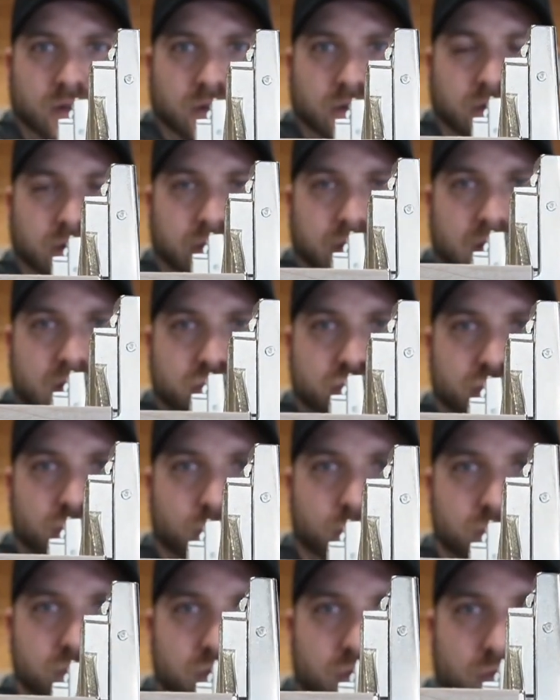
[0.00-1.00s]
Now that
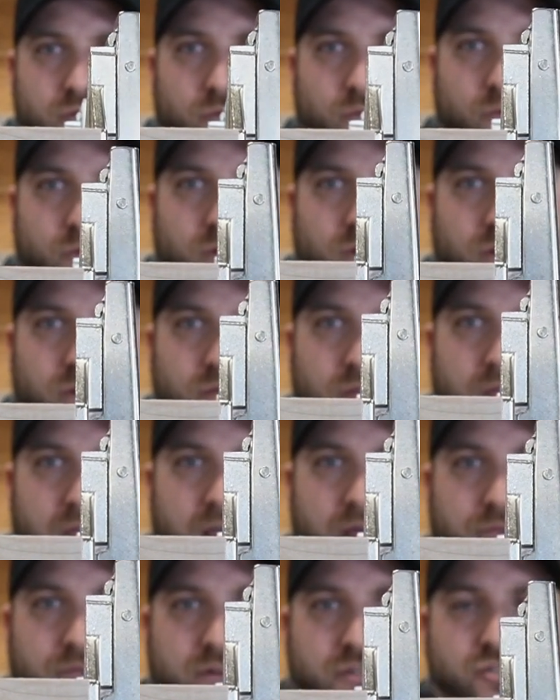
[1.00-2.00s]
shows you the
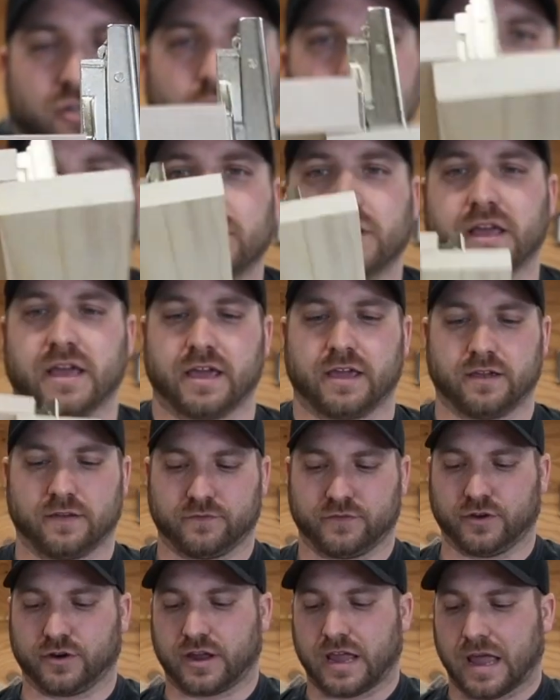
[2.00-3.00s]
1/2 inch overlay.
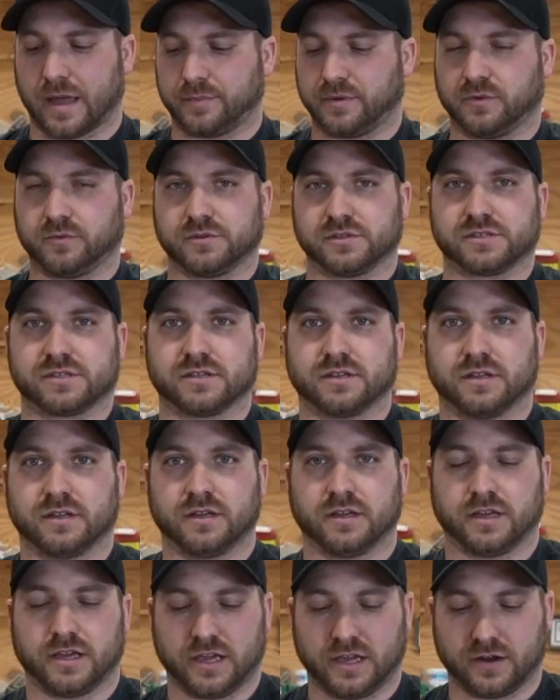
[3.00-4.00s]
If your cabinet was
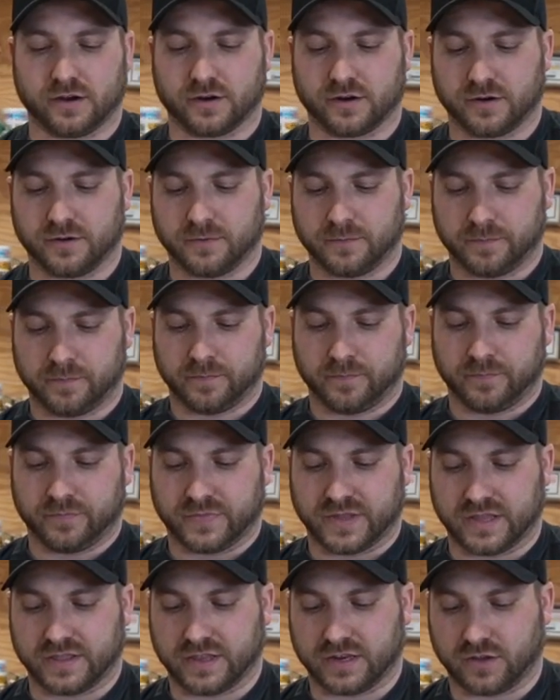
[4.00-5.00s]
here,
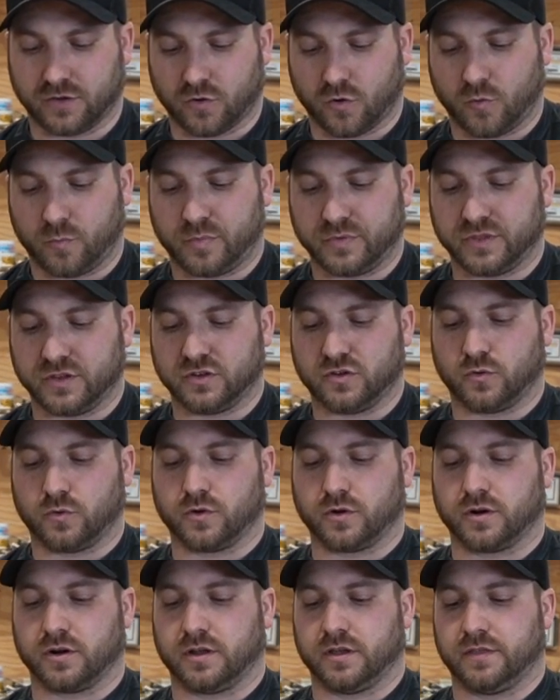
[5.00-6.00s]
and then you open the
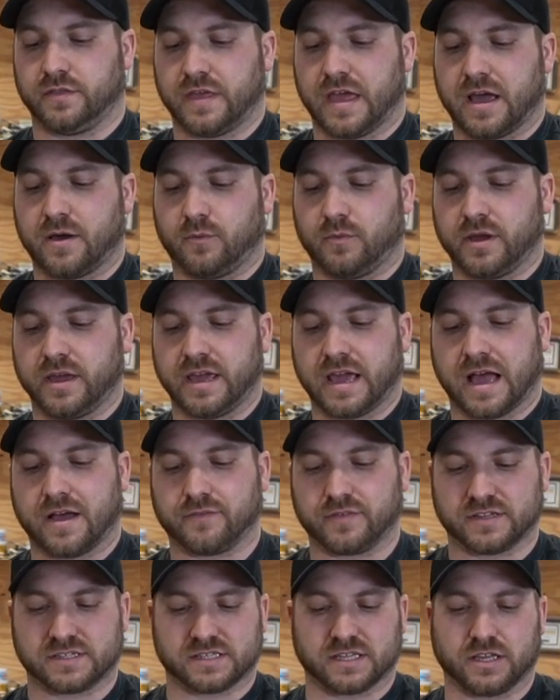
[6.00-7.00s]
door that way,
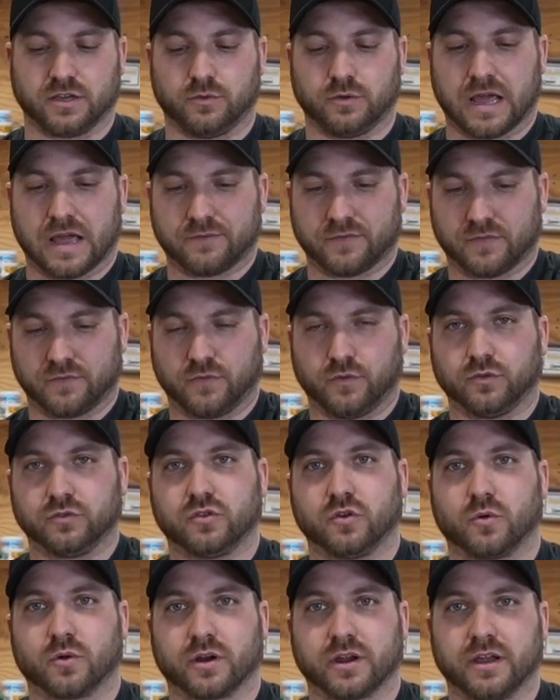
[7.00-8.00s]
obviously you'd have a full
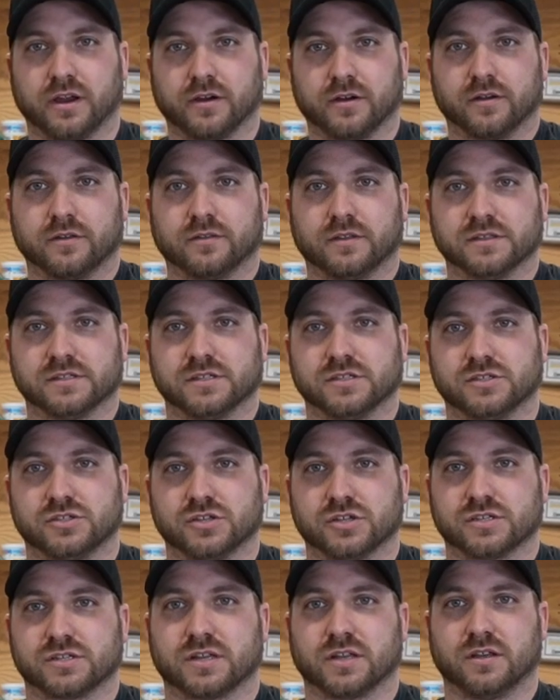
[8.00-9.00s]
door here. This is
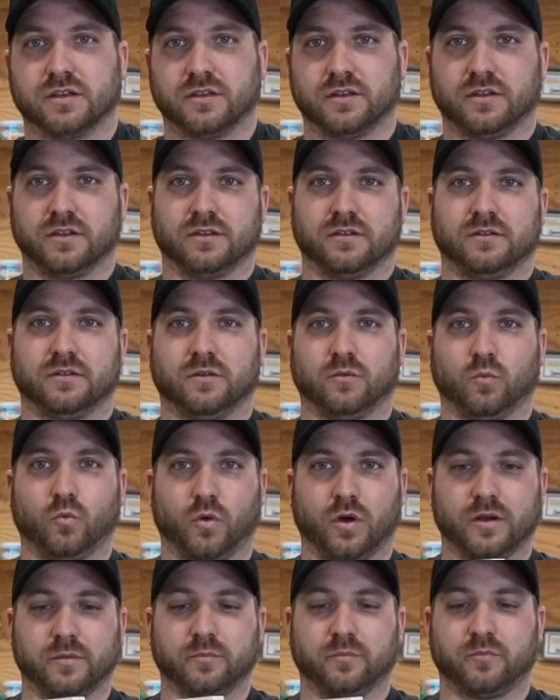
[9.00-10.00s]
just
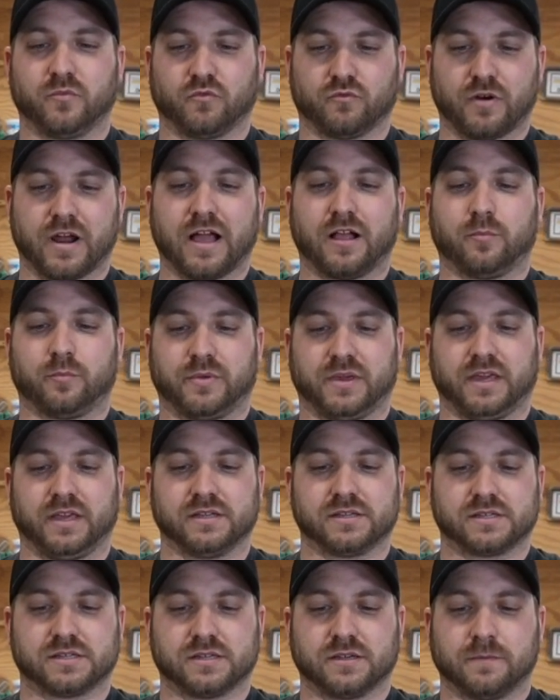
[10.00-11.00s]
one rail
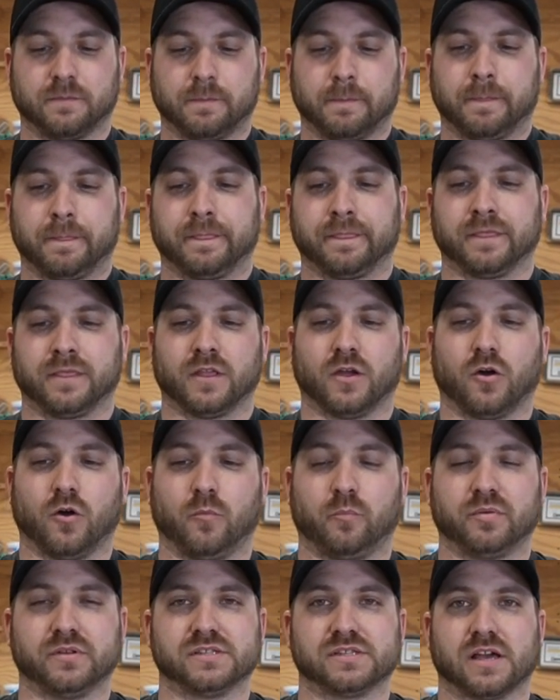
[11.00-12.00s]
piece.
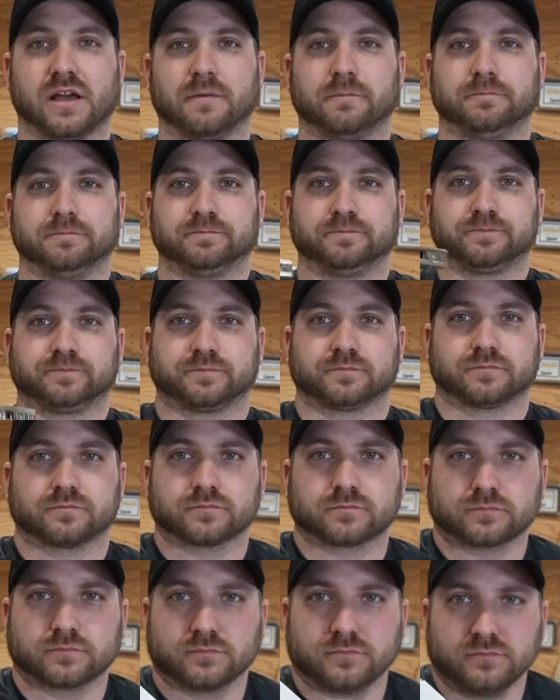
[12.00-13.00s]
Opens up,
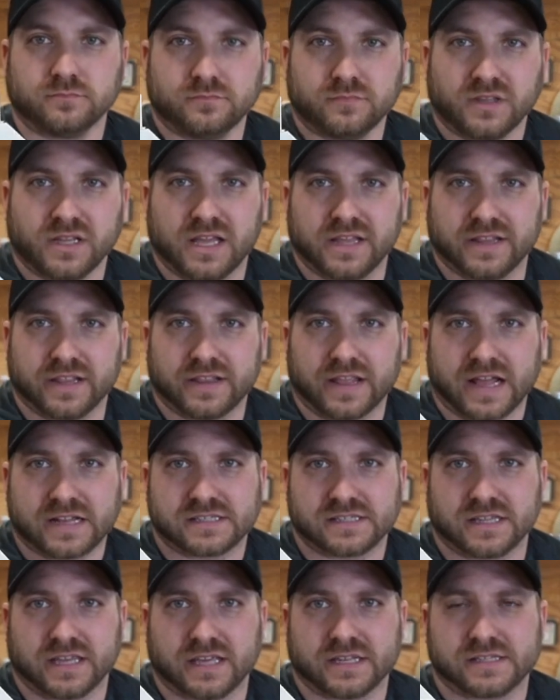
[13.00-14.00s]
and then
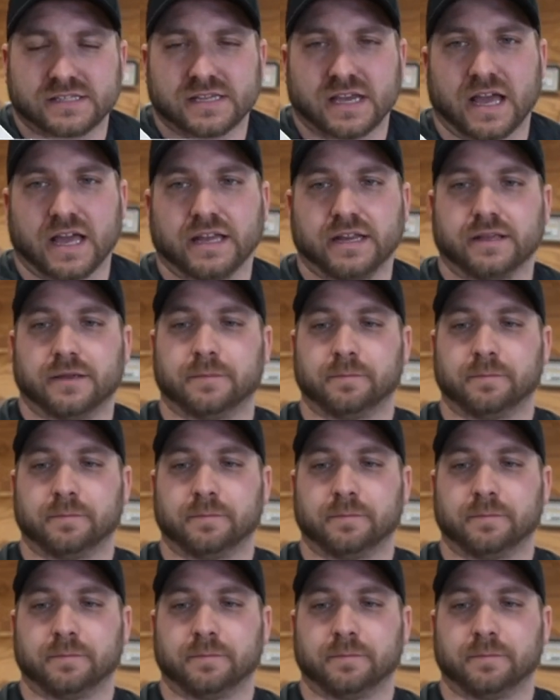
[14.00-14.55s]
that's the inside.